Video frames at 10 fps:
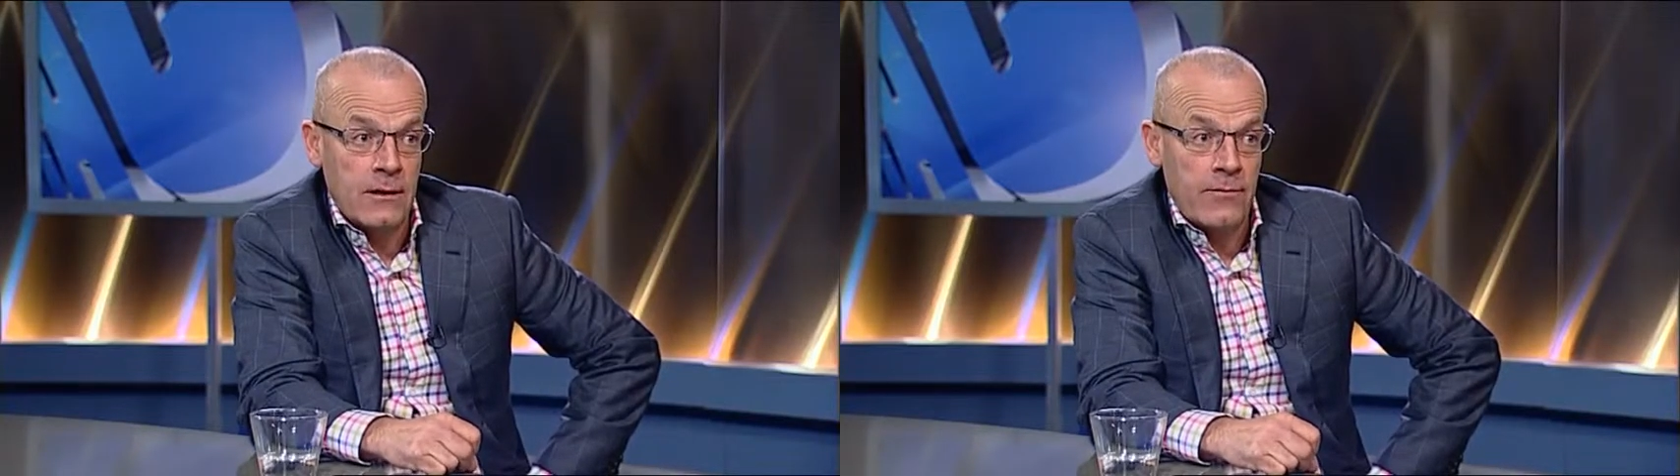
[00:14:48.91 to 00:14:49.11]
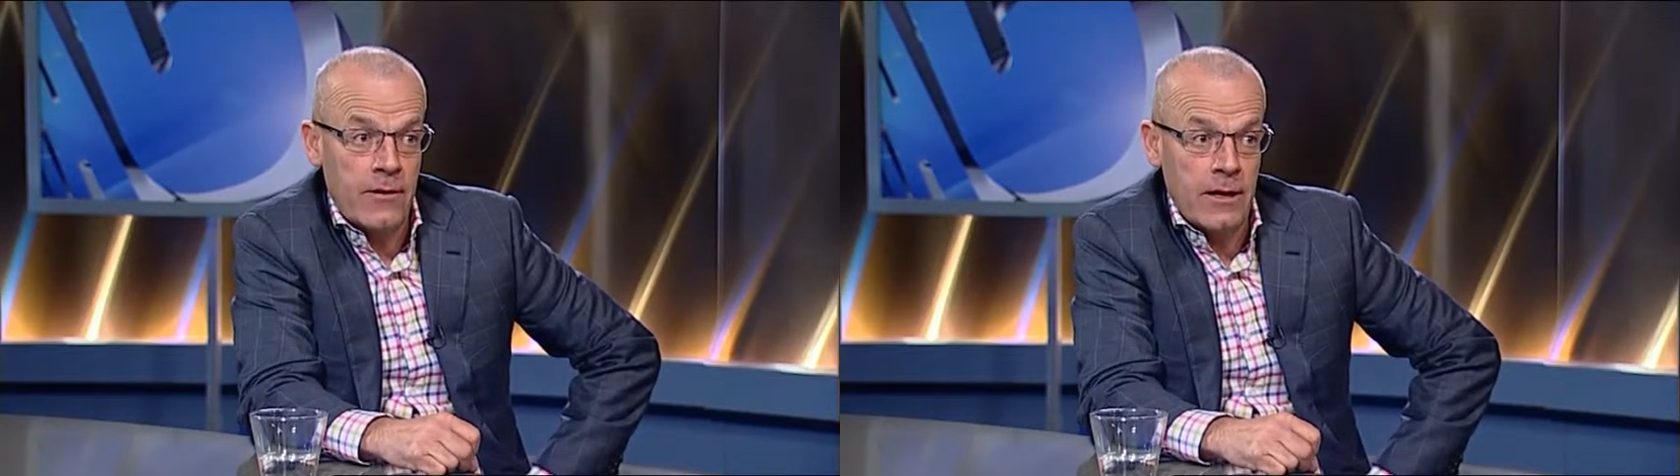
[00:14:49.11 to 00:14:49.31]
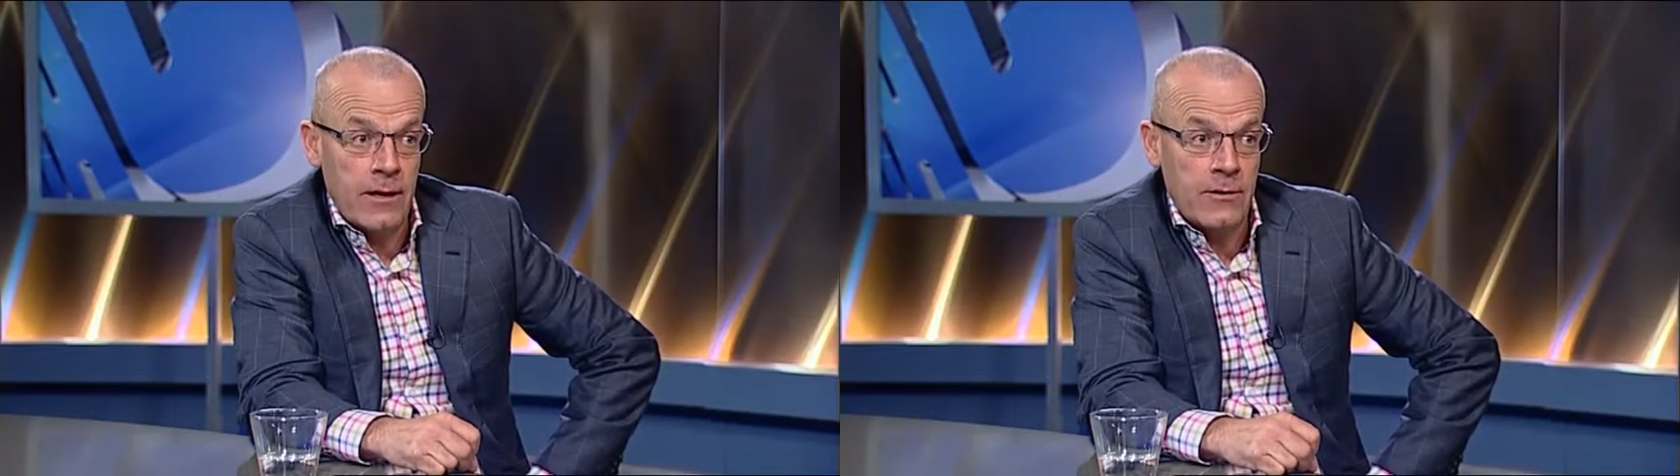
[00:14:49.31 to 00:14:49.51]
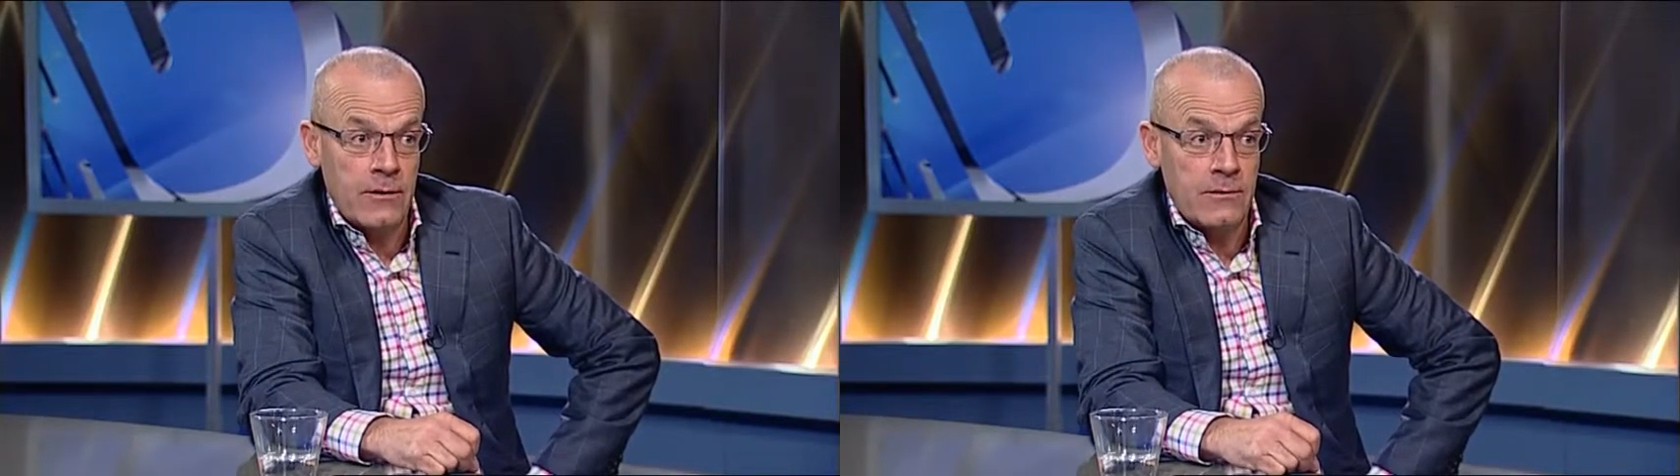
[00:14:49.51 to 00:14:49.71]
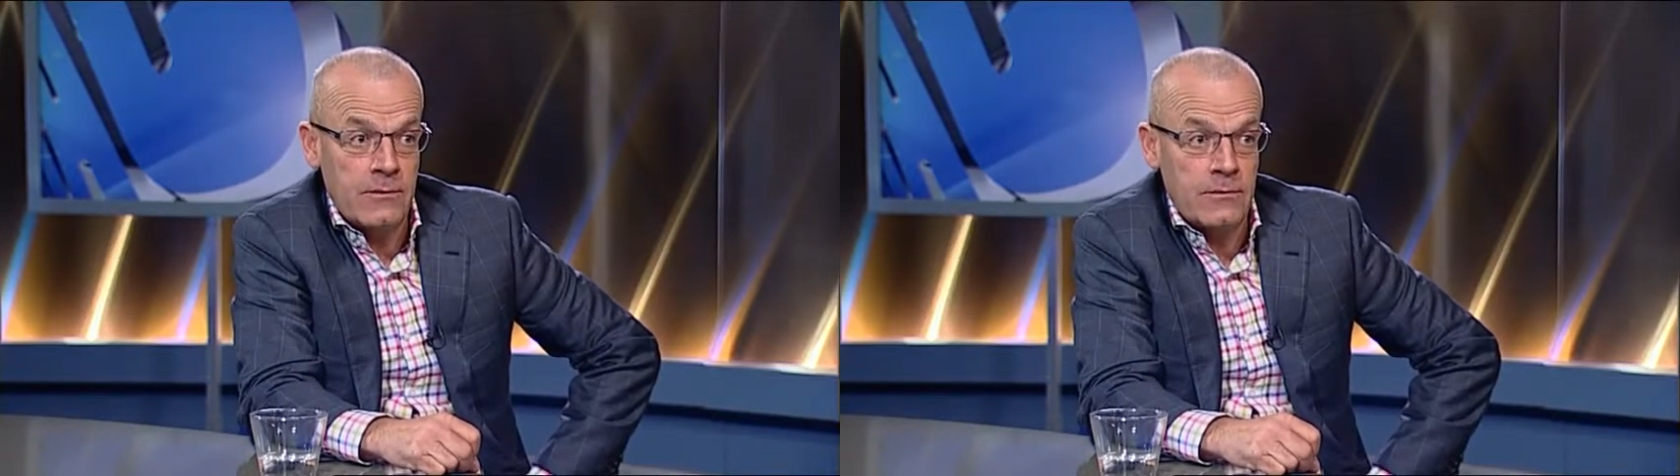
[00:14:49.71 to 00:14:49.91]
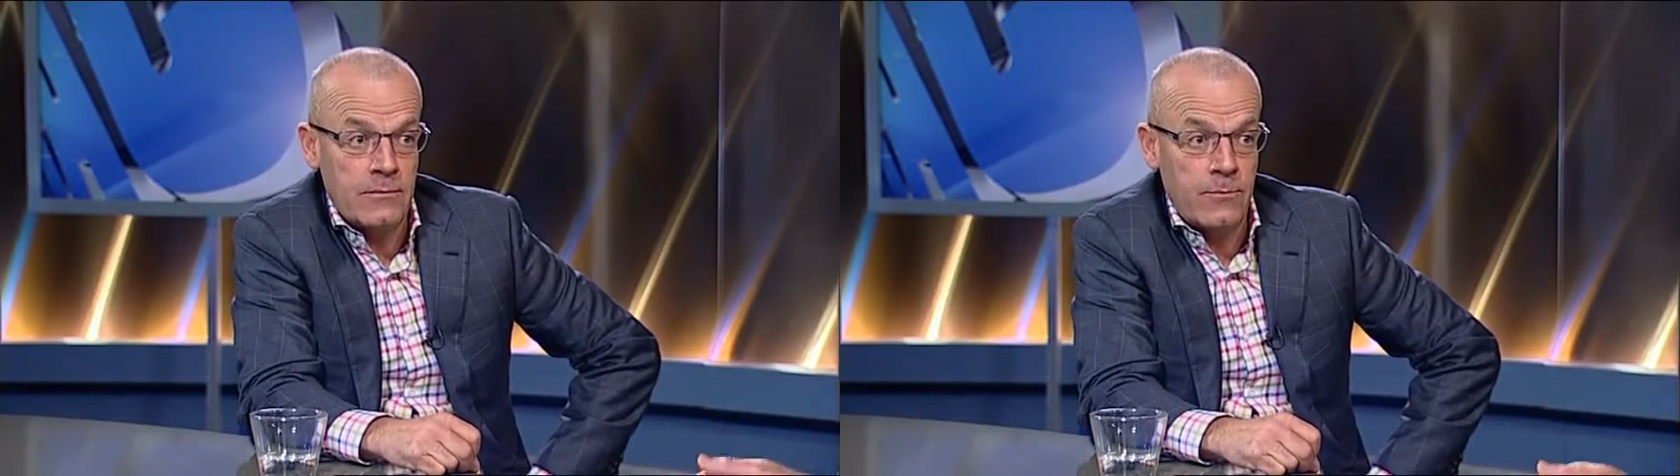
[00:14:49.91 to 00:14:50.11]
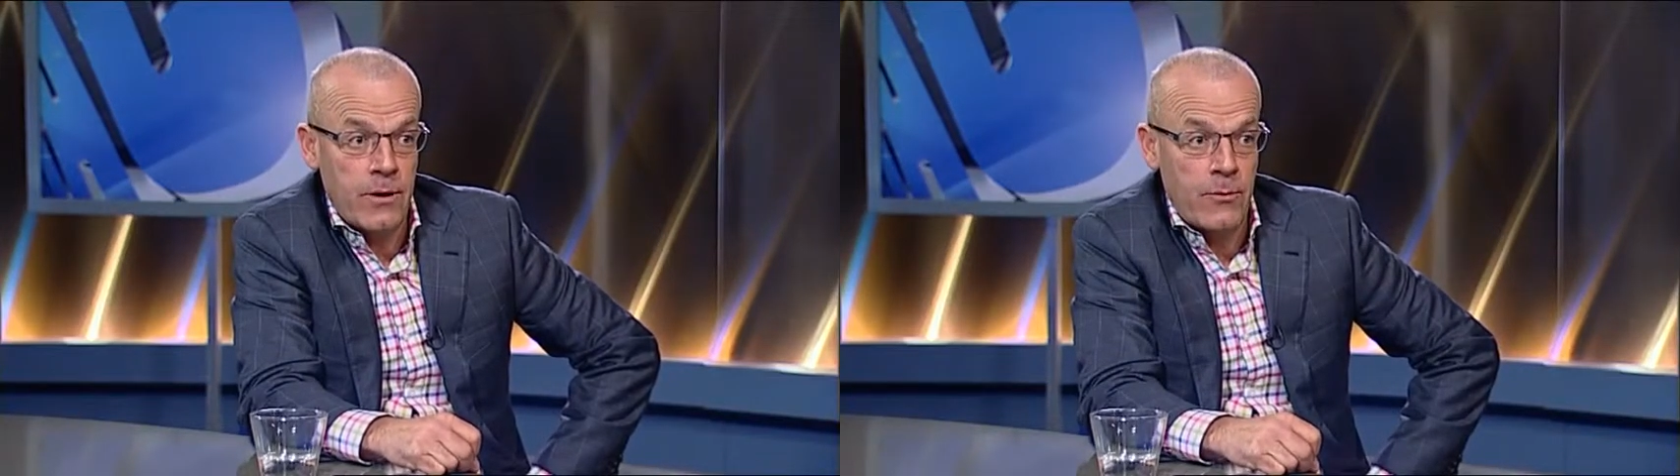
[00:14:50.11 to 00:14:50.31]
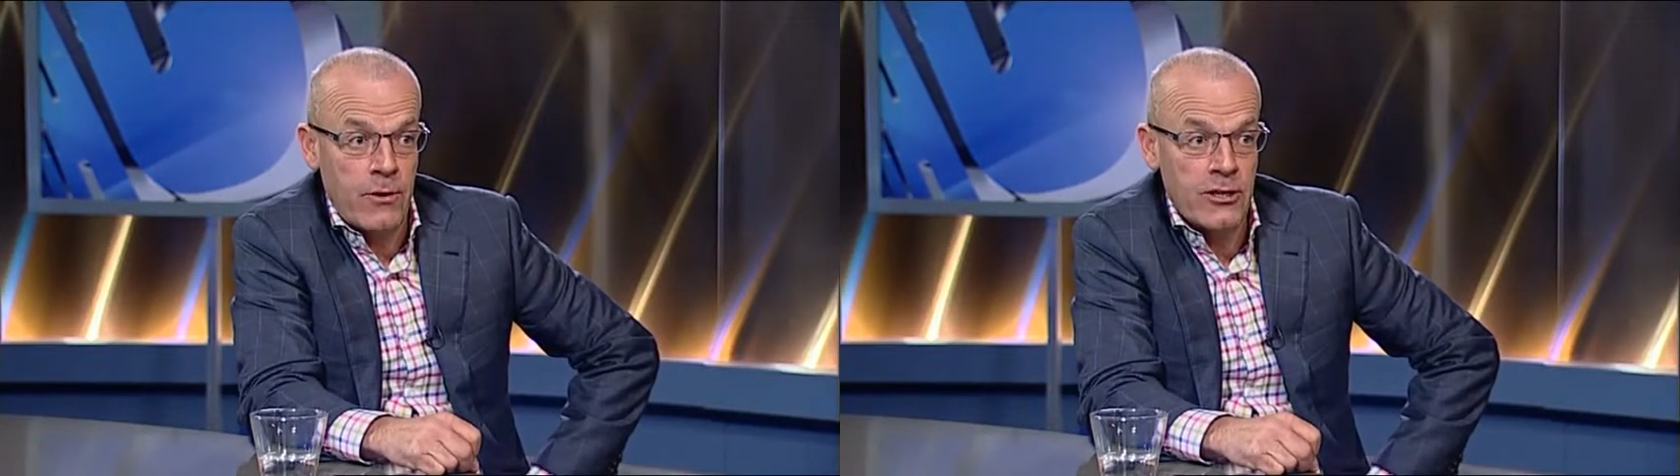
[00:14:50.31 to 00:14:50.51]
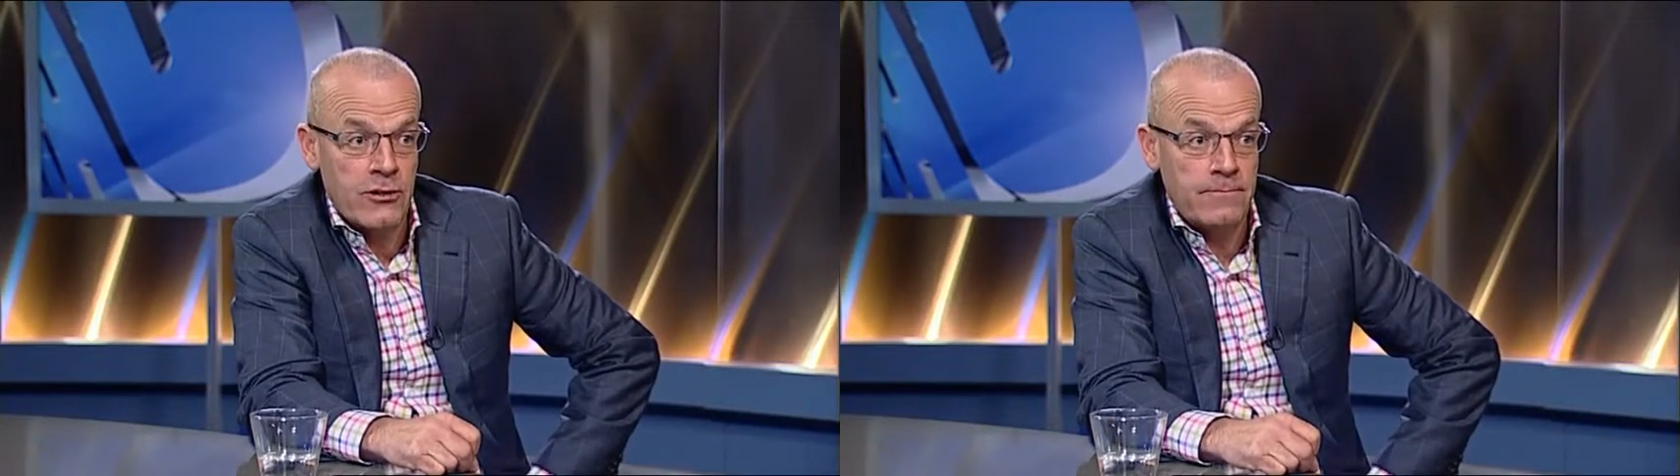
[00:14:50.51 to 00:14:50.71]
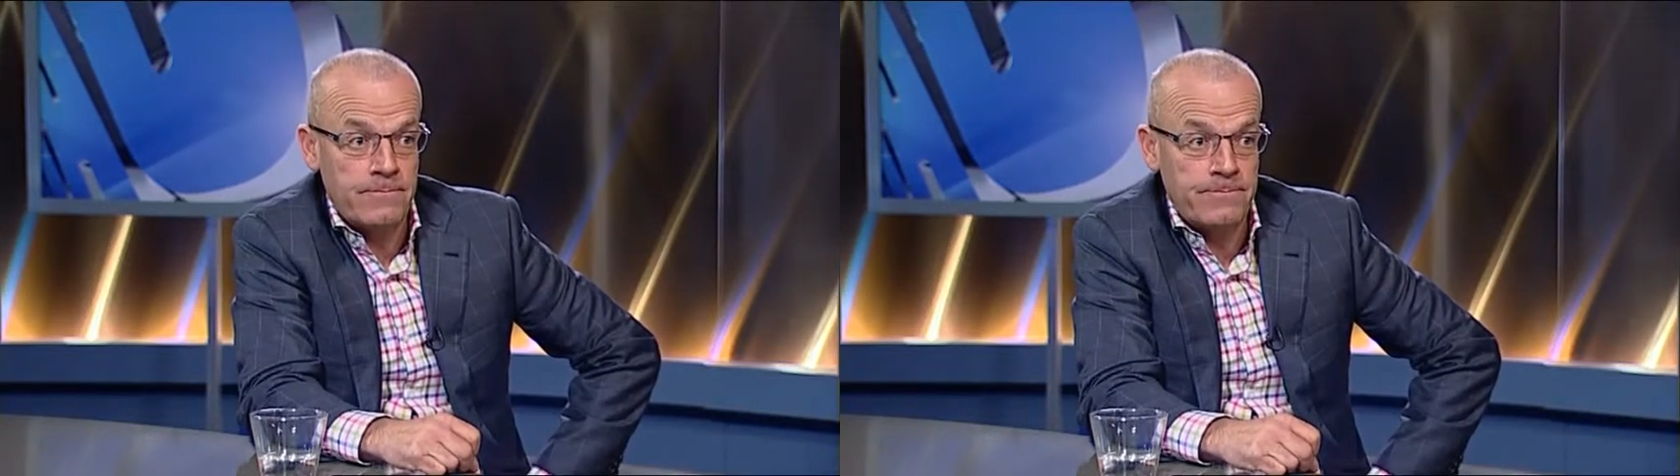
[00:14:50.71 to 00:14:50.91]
very limited preparation.